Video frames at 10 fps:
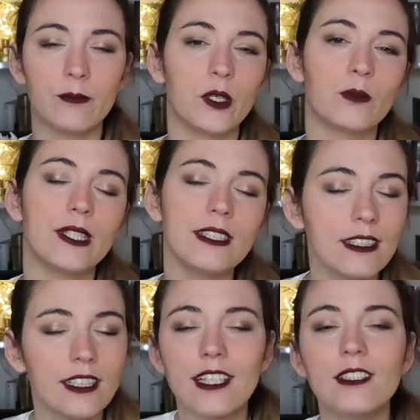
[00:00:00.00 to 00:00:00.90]
But
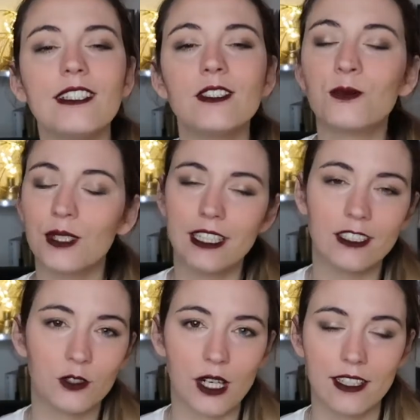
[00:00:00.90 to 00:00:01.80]
basically it is really
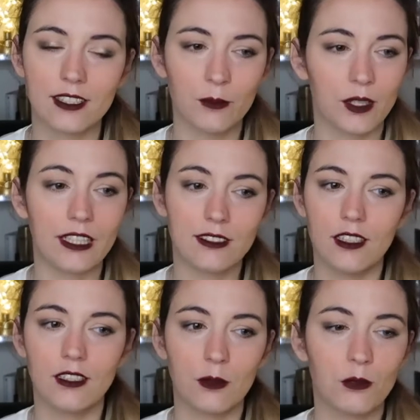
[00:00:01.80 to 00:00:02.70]
interesting, but I
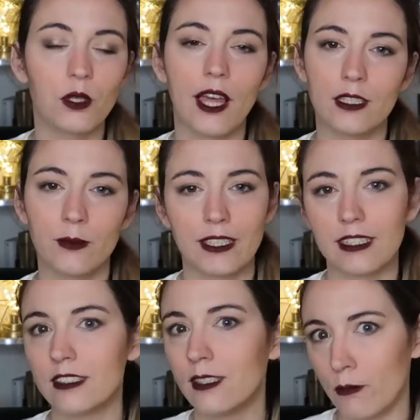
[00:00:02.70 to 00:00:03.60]
started that book
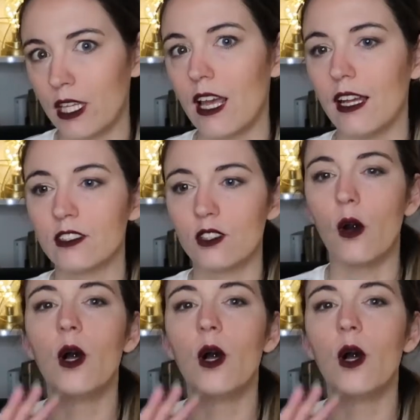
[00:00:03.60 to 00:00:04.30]
expecting something else, so